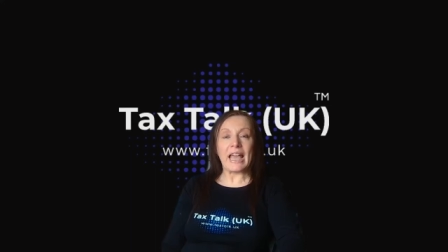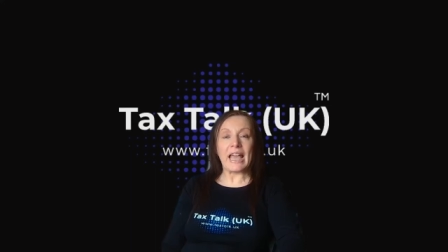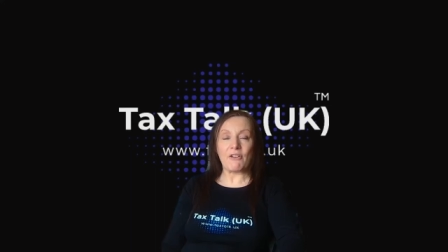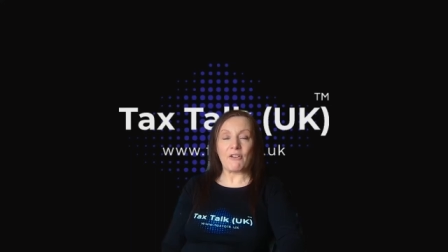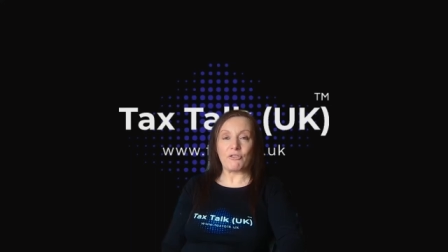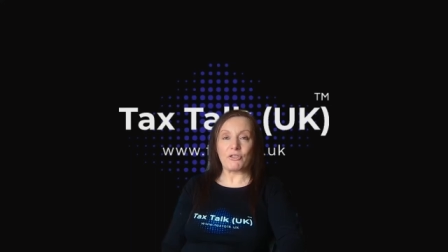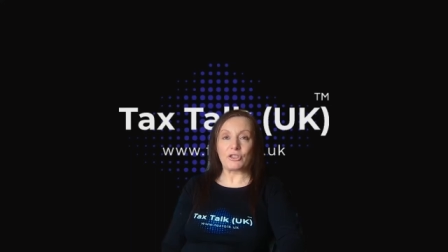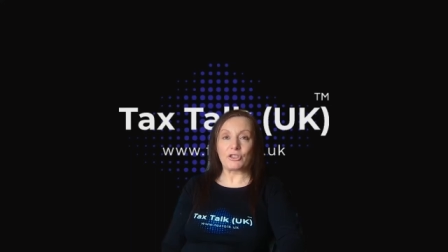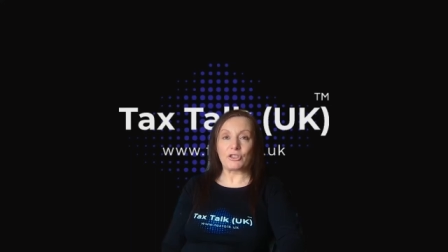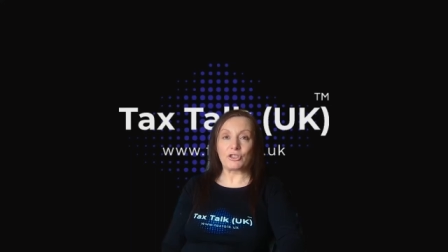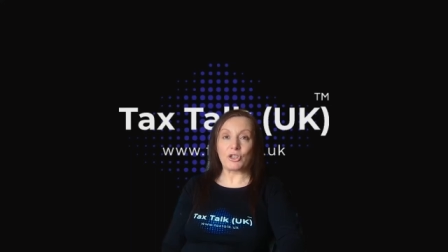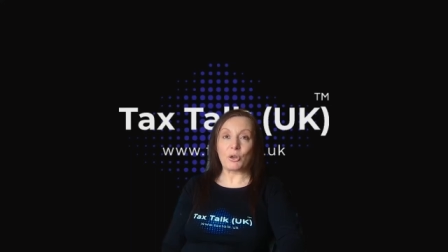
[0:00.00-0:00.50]

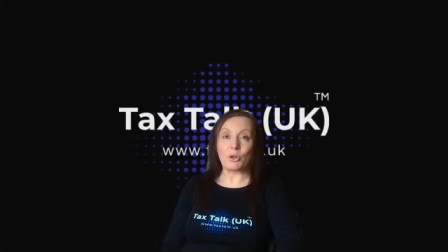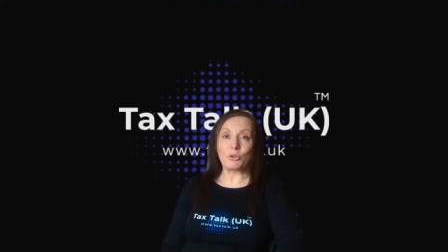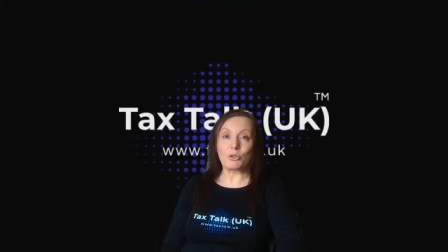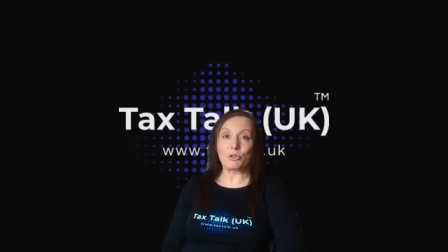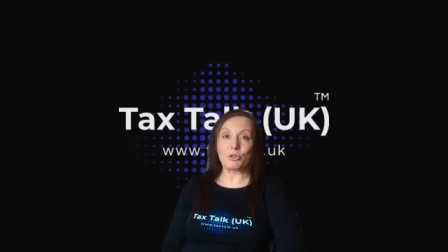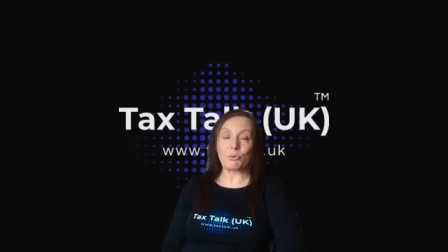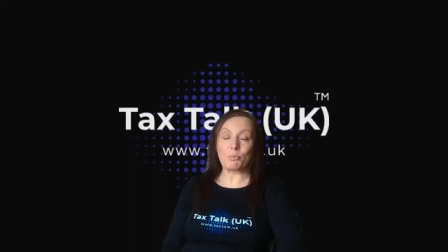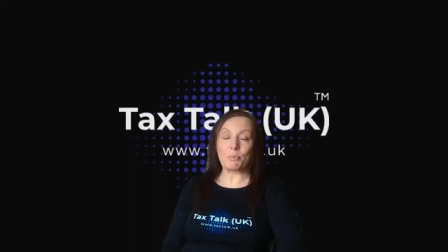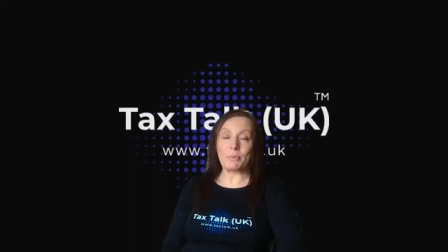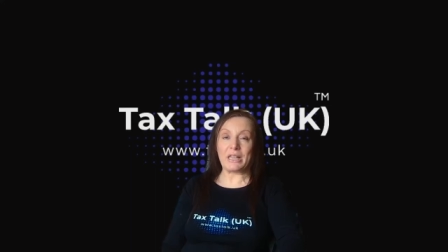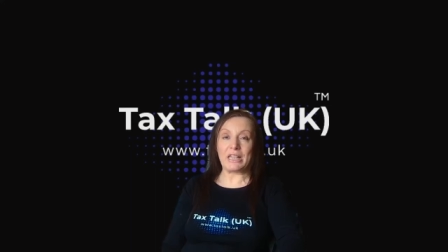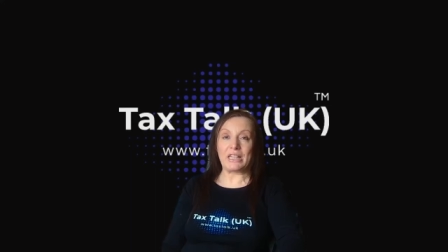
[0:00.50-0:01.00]
have a
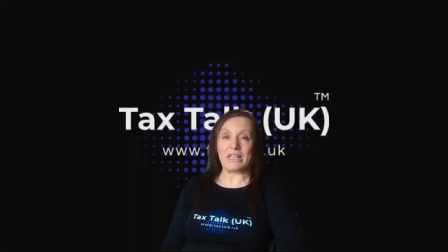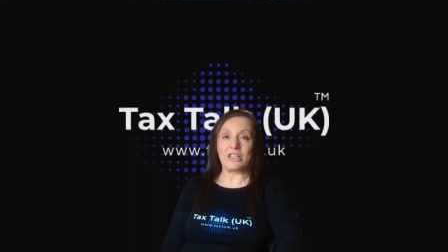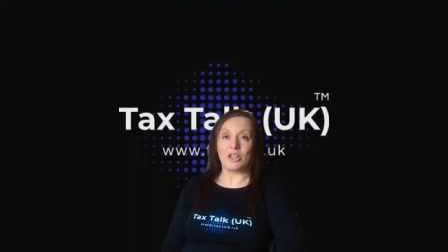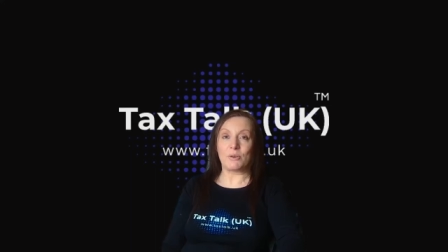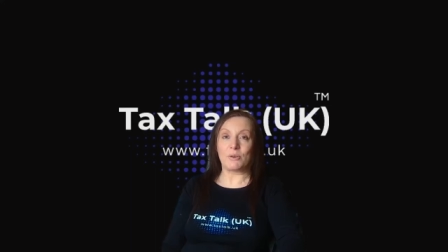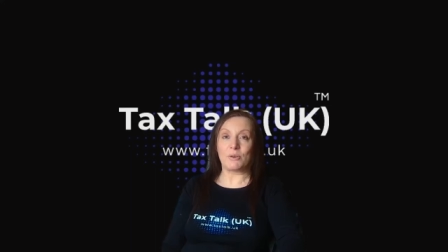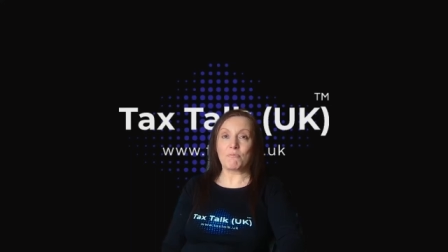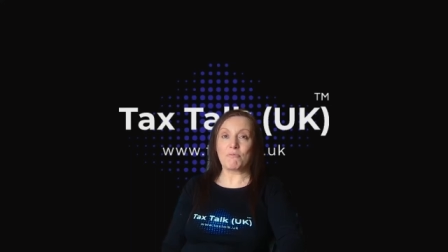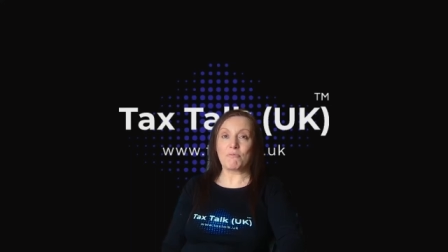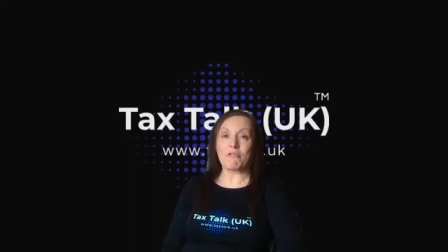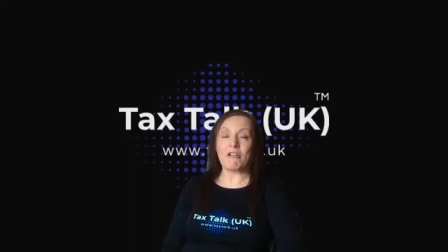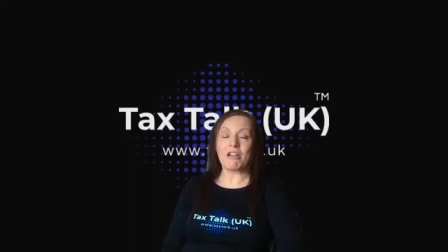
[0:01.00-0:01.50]
social
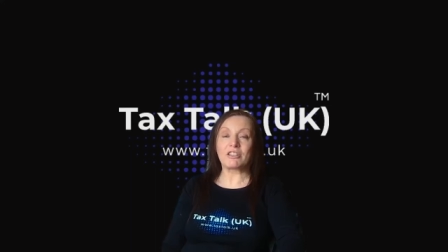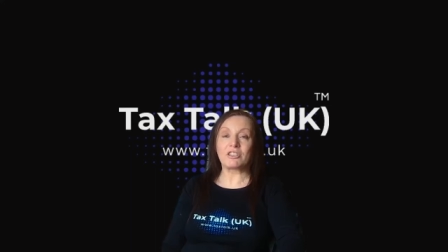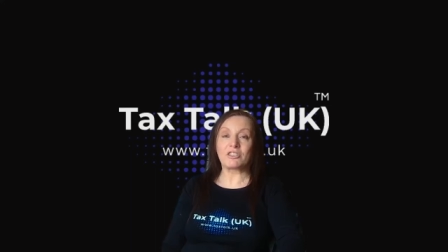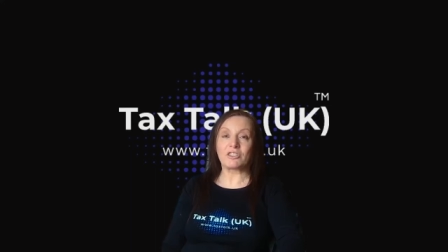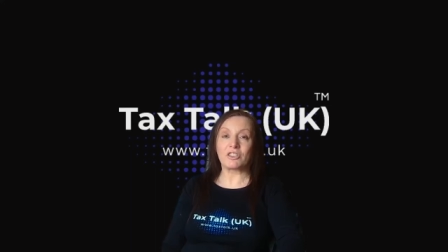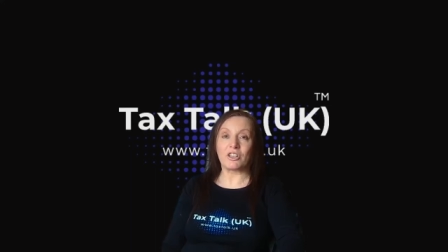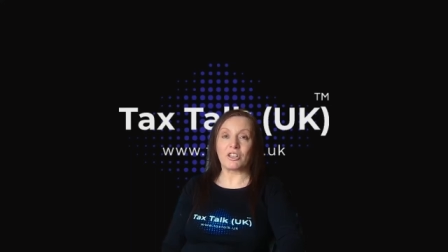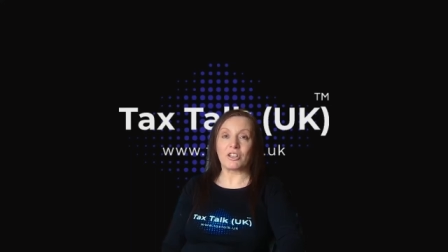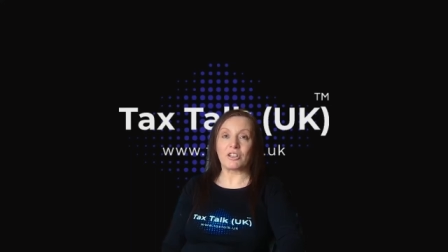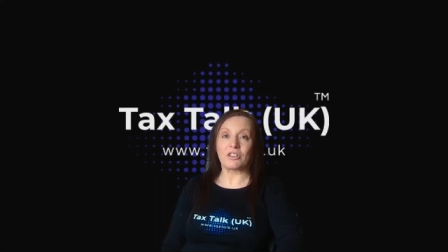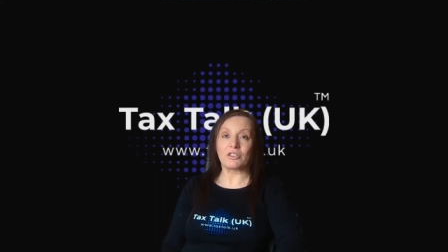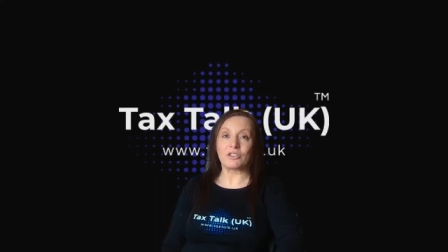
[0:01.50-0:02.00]
media
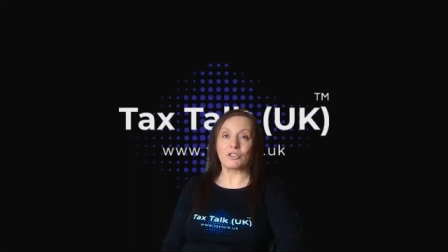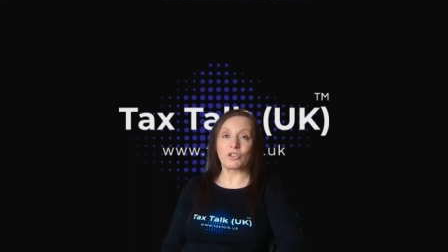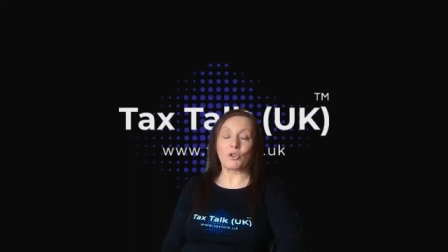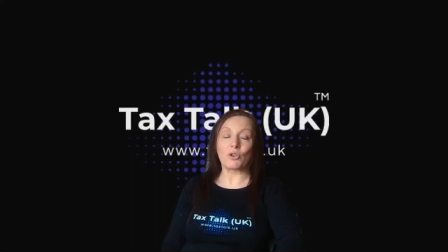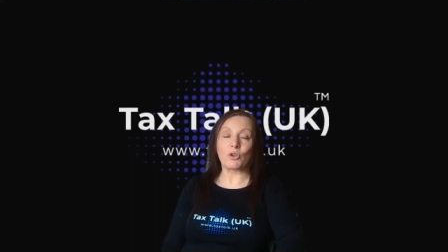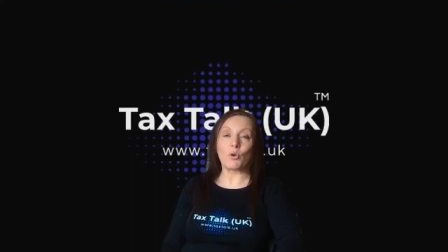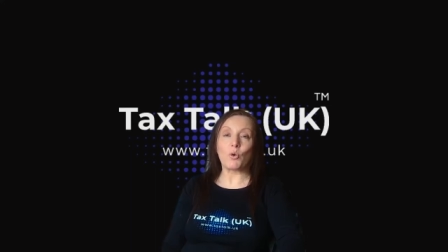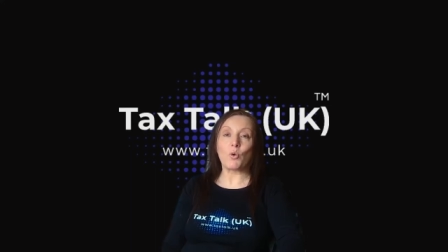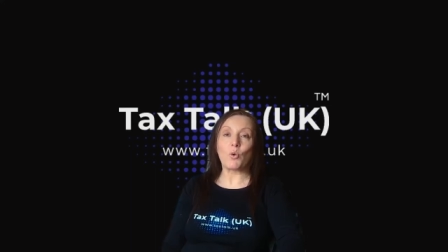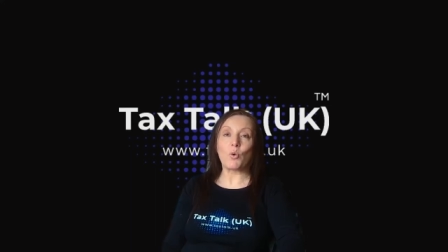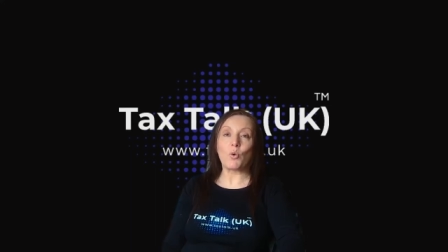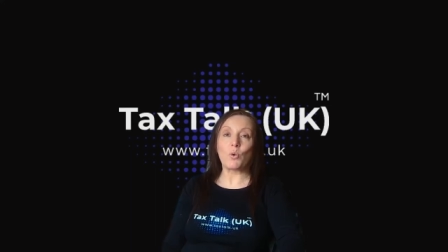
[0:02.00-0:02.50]
presence
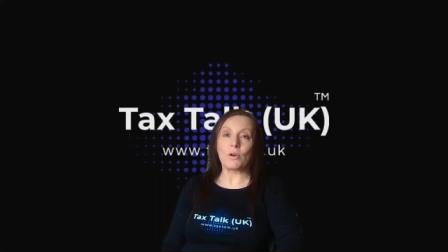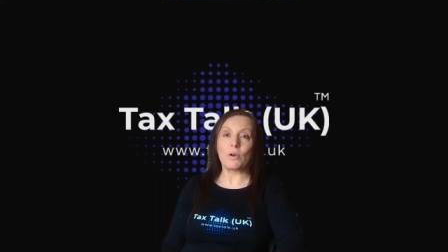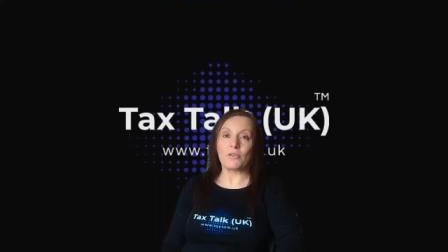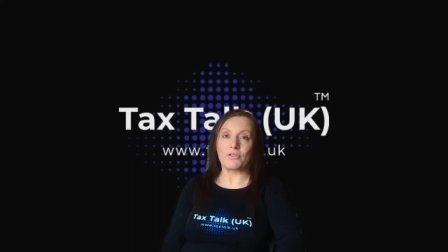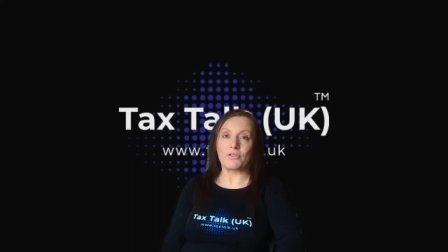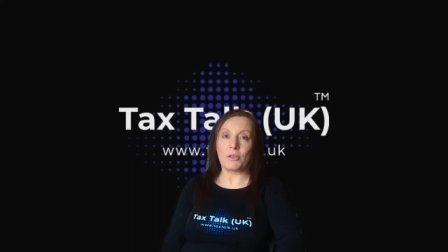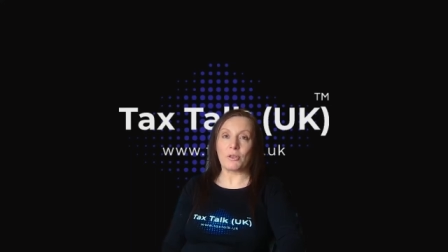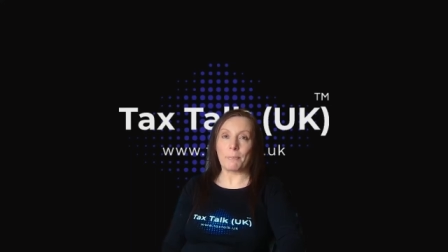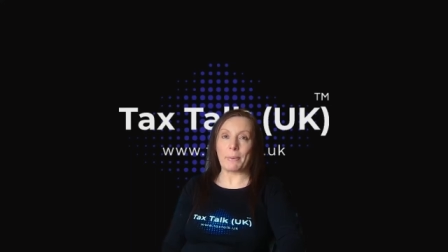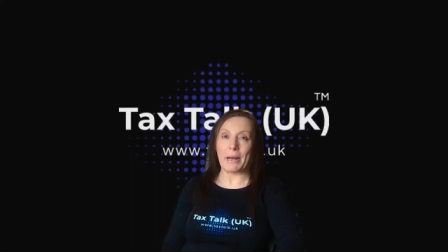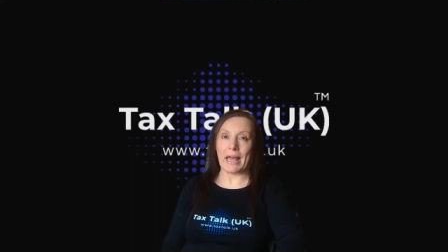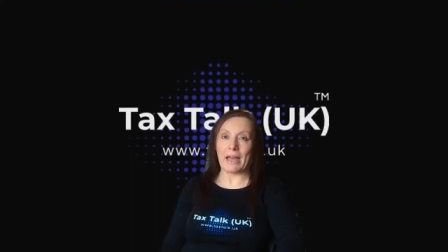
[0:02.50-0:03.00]
on all
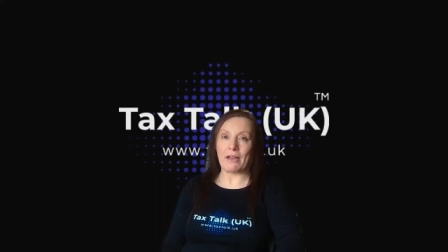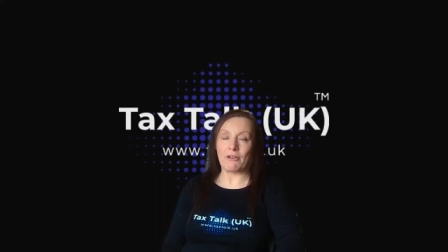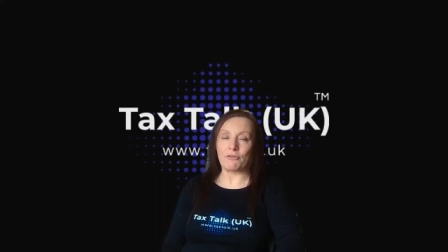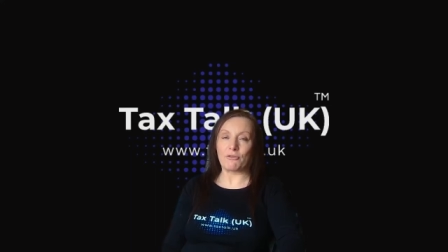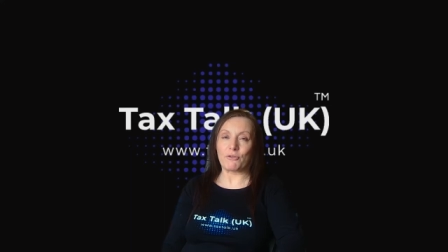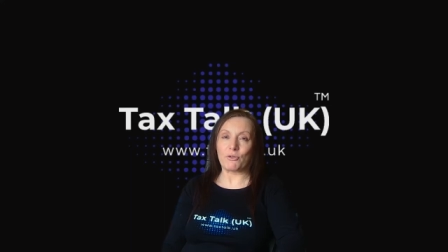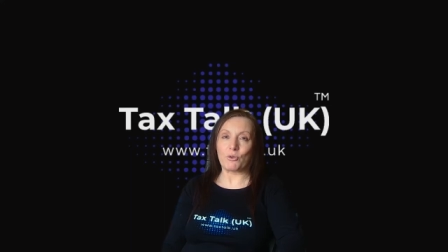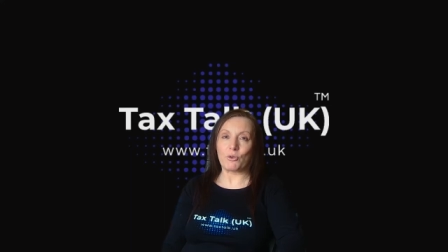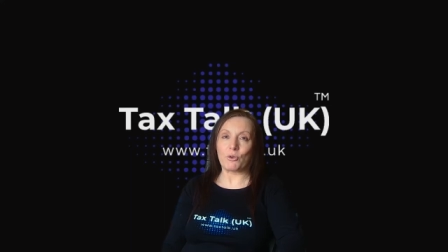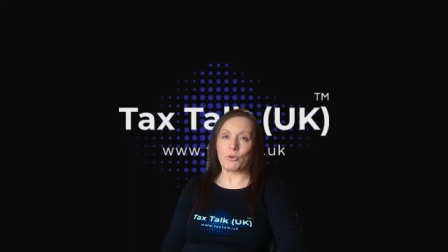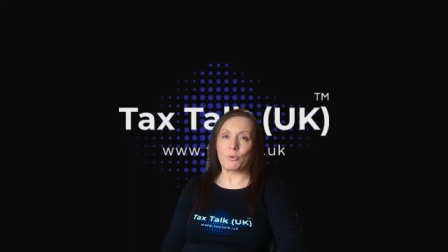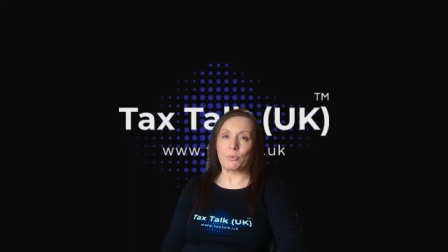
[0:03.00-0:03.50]
of the
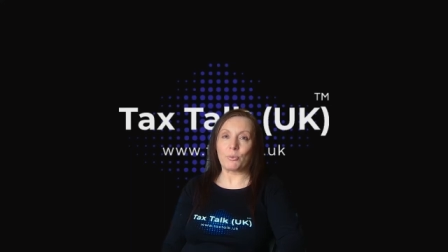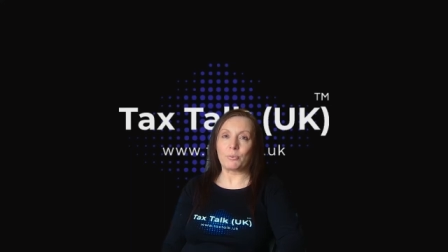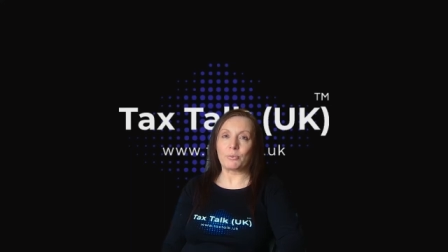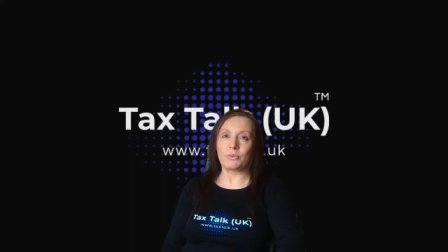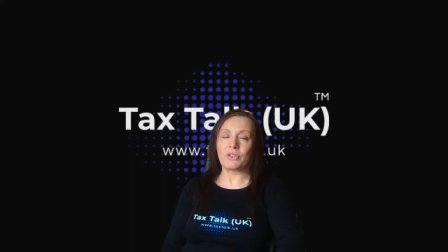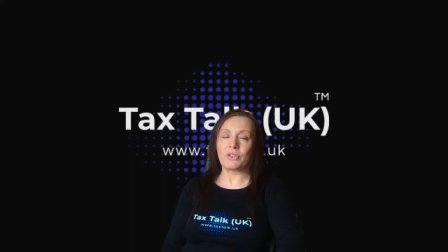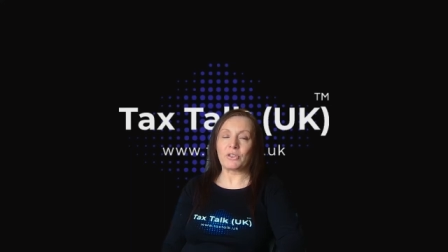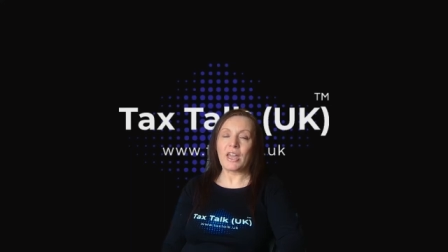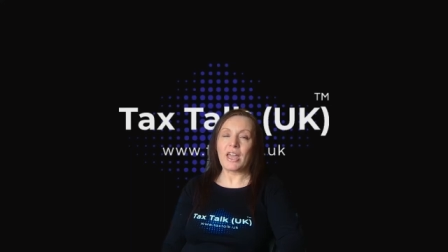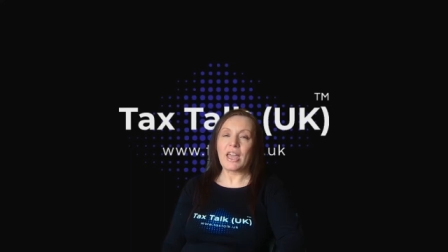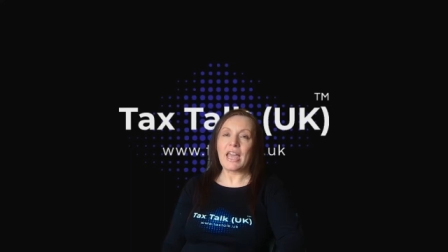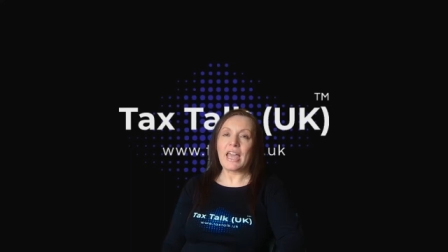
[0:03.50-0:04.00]

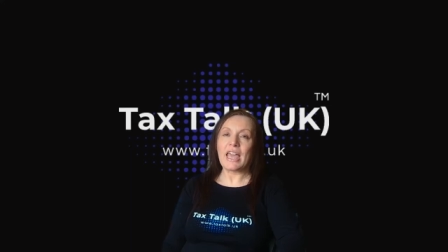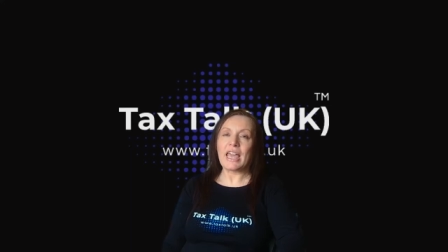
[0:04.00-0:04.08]
platforms,